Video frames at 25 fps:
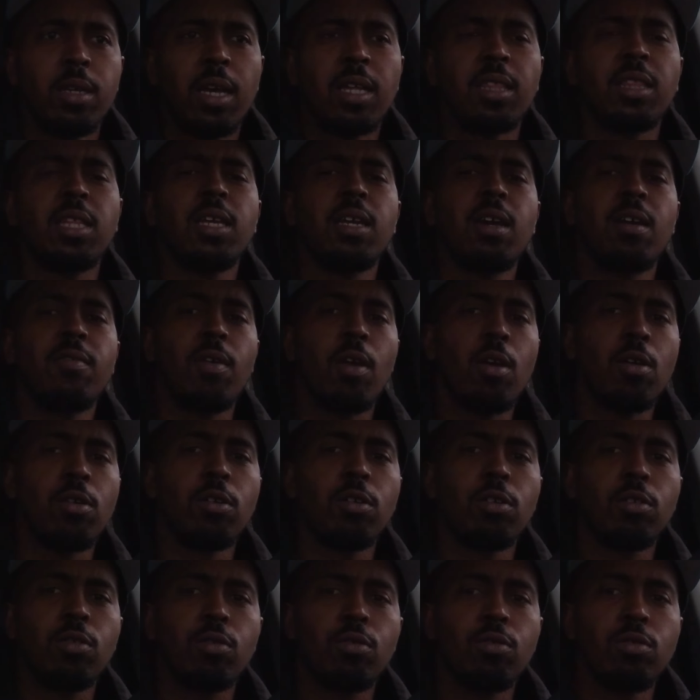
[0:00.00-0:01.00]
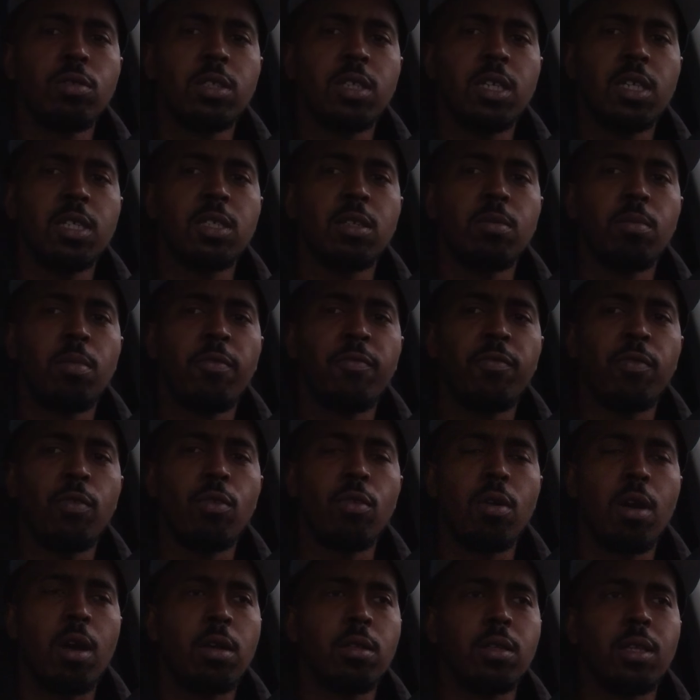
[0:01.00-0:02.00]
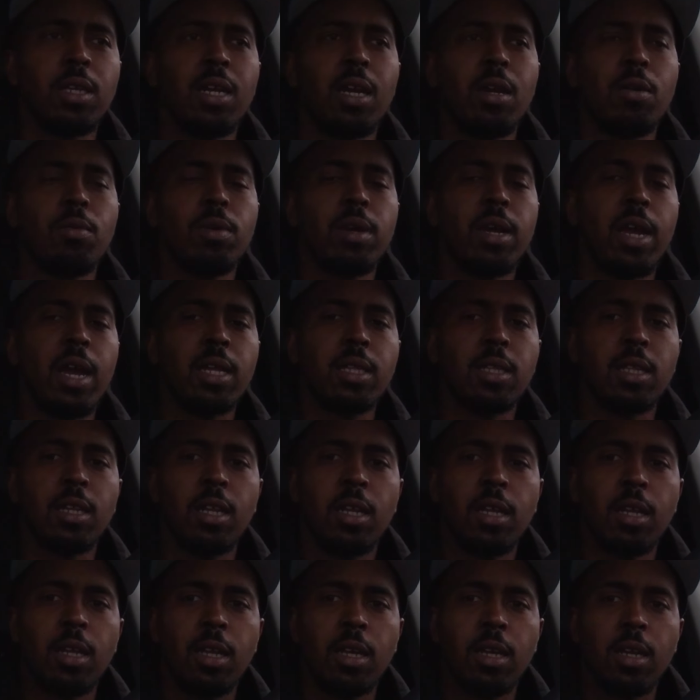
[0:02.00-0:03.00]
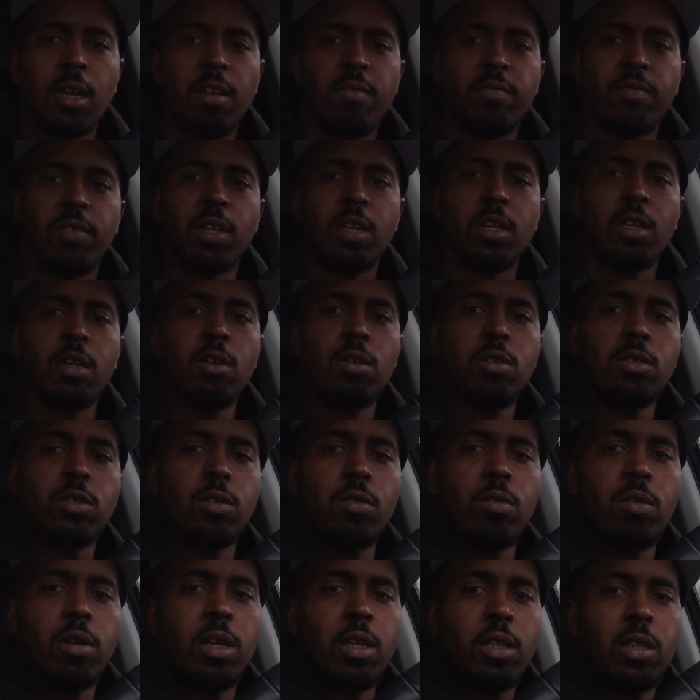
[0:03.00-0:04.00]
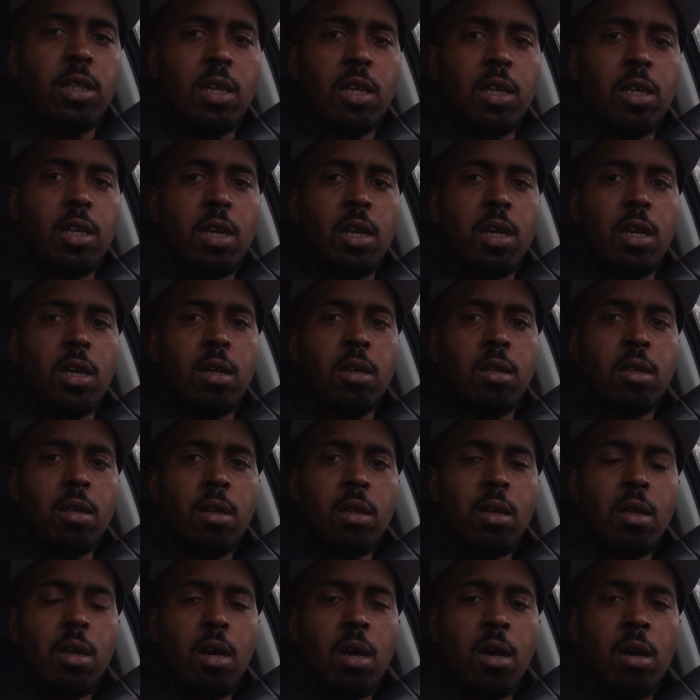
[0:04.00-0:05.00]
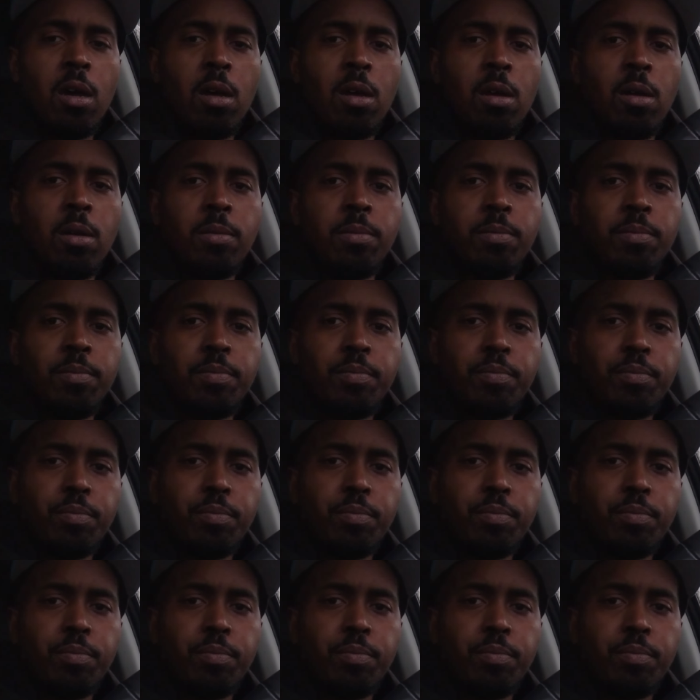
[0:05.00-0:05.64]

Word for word: I think I've heard of the crew season before. I don't think I reacted to any of their videos or anything yet. Um,